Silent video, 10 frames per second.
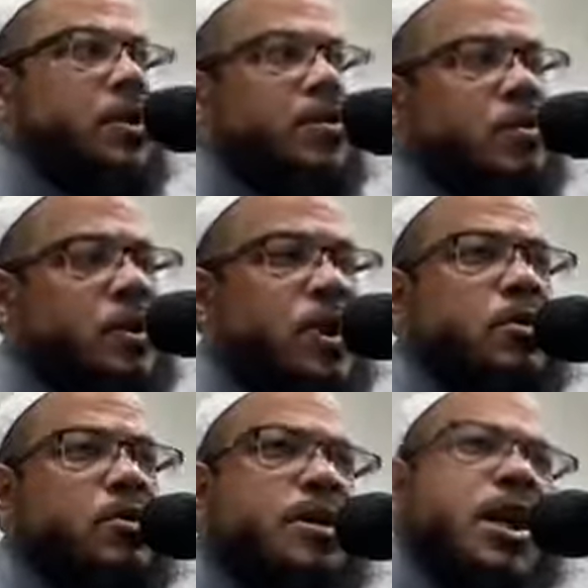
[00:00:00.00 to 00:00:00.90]
And so
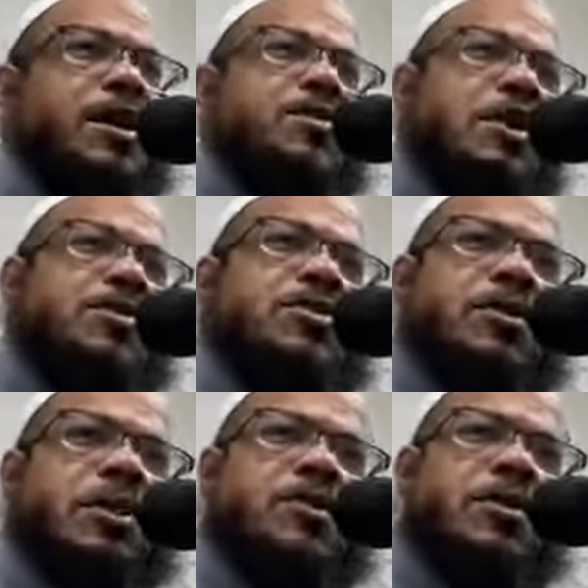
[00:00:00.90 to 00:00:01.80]
Allah Ta'ala mentions
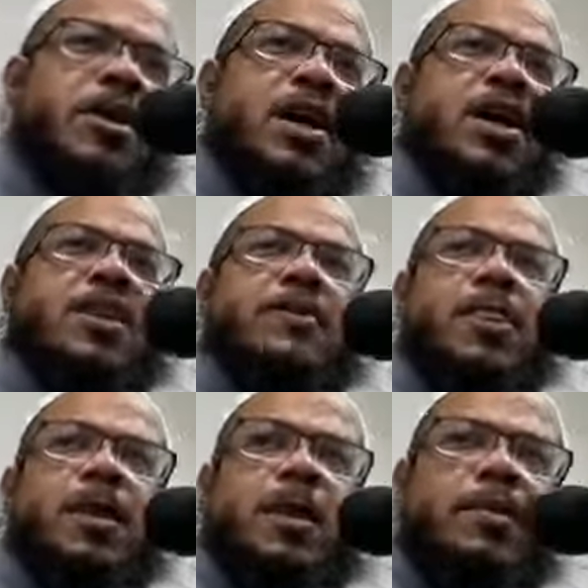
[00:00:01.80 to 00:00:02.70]
here in this ayat
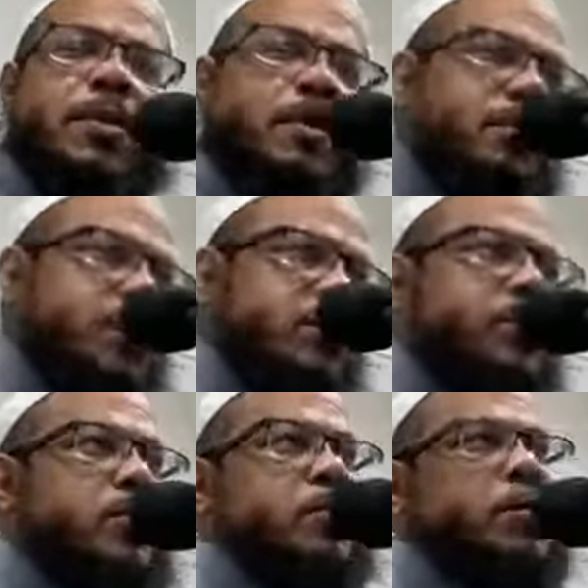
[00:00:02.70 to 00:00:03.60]
about the
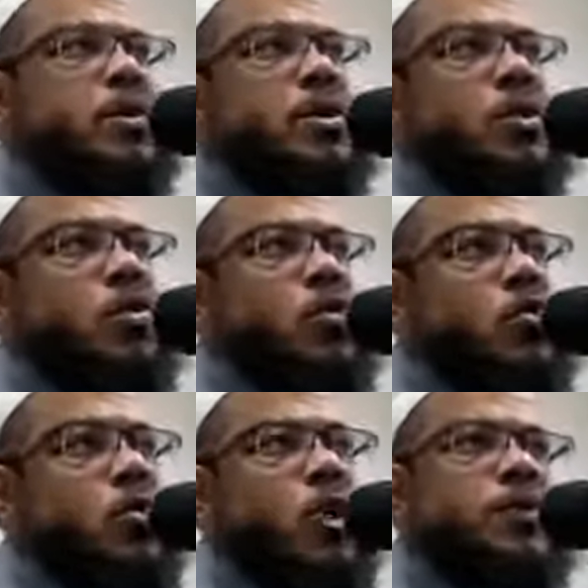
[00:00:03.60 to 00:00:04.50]
people
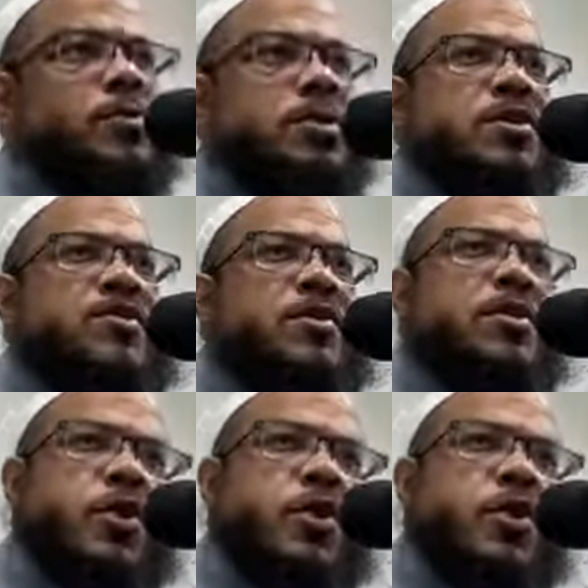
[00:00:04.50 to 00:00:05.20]
who cause mischief on